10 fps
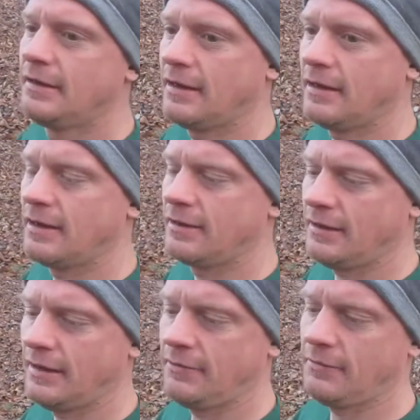
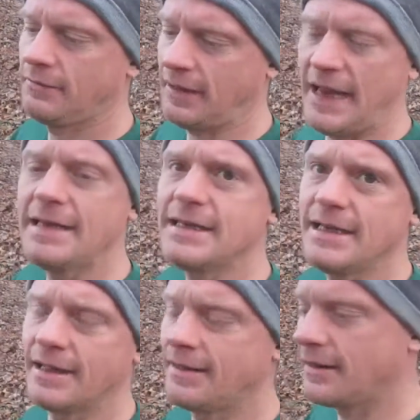like
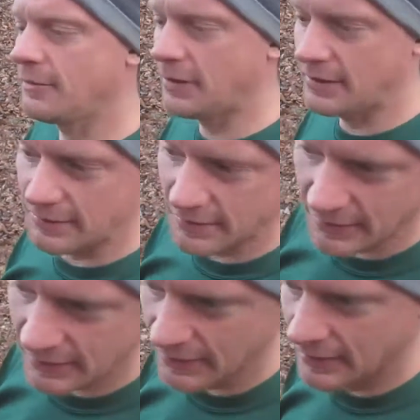18, I think it was.
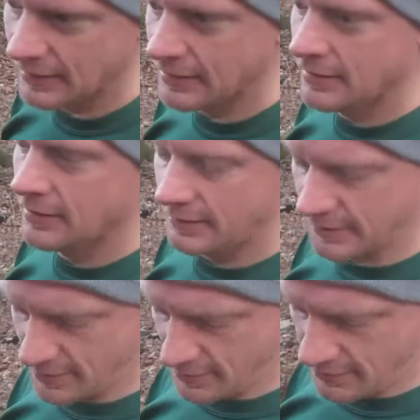
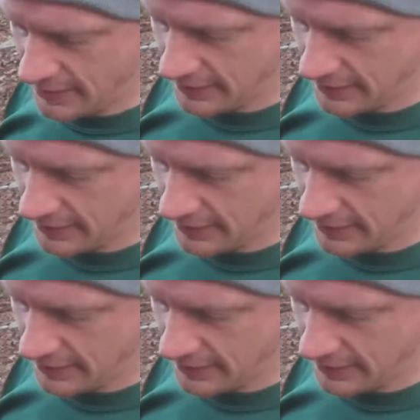So,